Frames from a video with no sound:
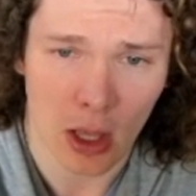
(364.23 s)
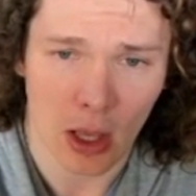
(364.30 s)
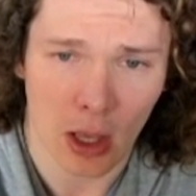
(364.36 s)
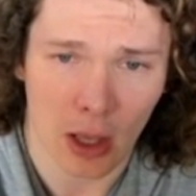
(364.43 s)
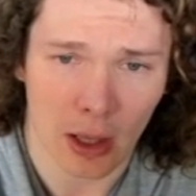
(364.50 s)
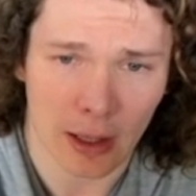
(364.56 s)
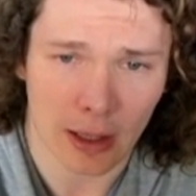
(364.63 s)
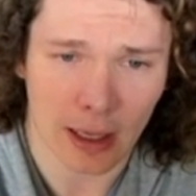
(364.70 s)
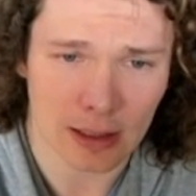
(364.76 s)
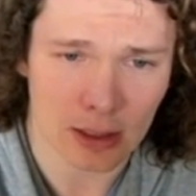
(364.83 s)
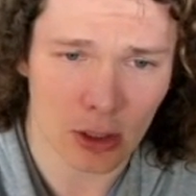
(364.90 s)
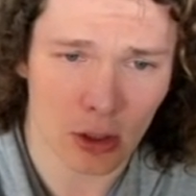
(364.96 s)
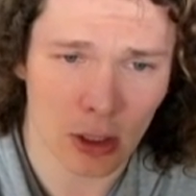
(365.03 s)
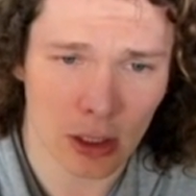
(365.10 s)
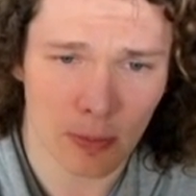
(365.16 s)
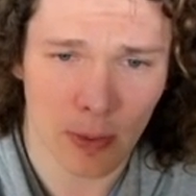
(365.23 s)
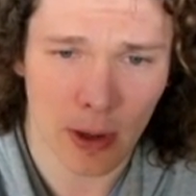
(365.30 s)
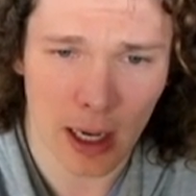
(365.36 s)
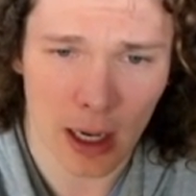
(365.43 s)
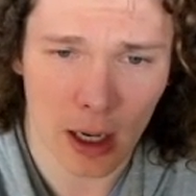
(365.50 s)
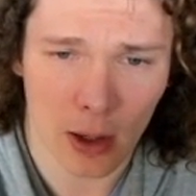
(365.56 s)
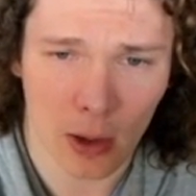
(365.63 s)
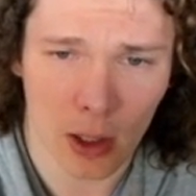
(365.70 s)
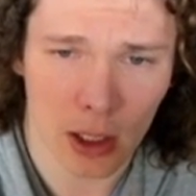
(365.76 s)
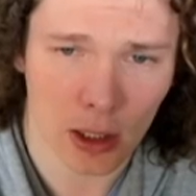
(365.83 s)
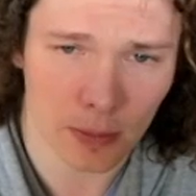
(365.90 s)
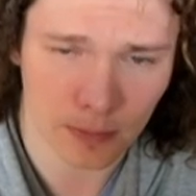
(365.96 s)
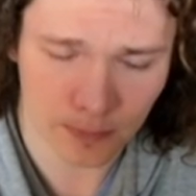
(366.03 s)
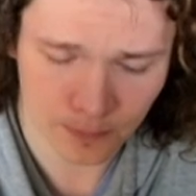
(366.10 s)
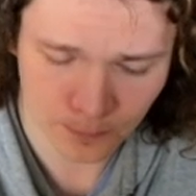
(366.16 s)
It gets Earth Power.